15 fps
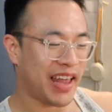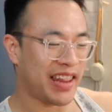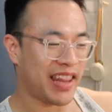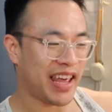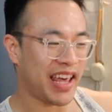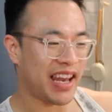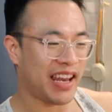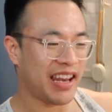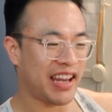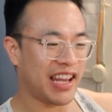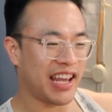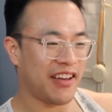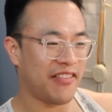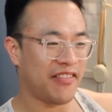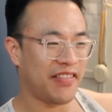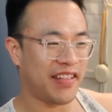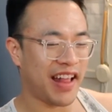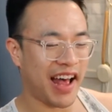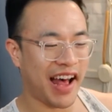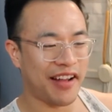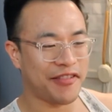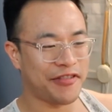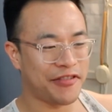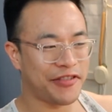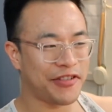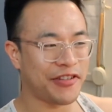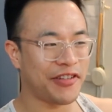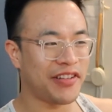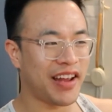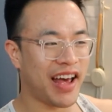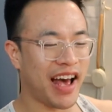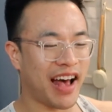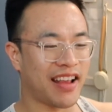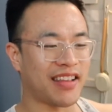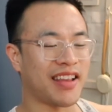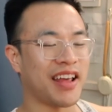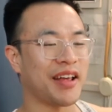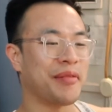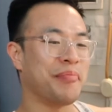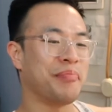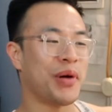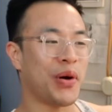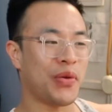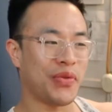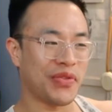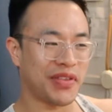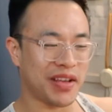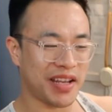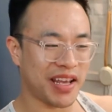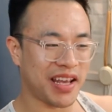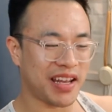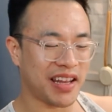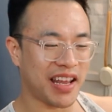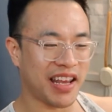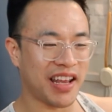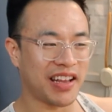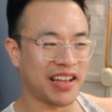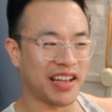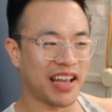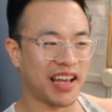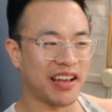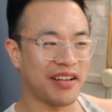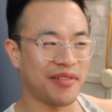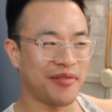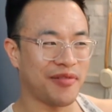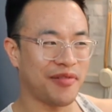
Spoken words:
and then if that food has like bones in it, then you have to like